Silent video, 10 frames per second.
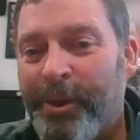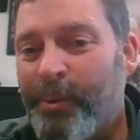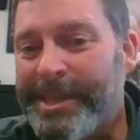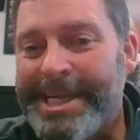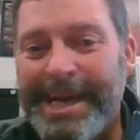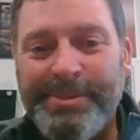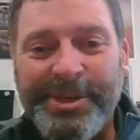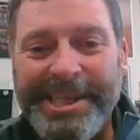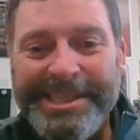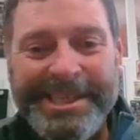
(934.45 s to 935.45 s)
when times
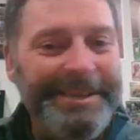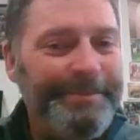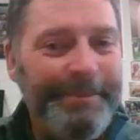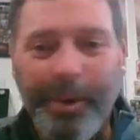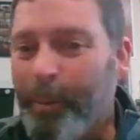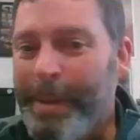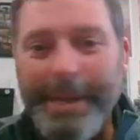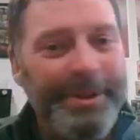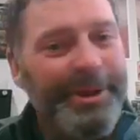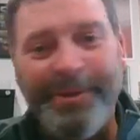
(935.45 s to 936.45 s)
are easy, oh
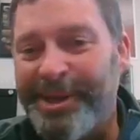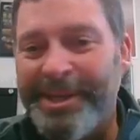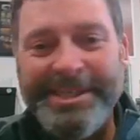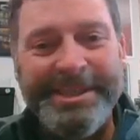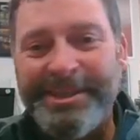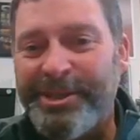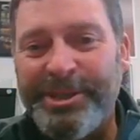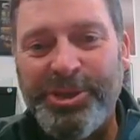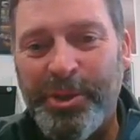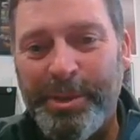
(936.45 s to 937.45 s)
baby, they're real easy and they're
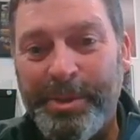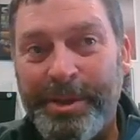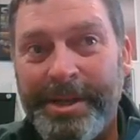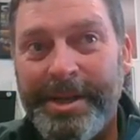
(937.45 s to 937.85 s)
enjoyable.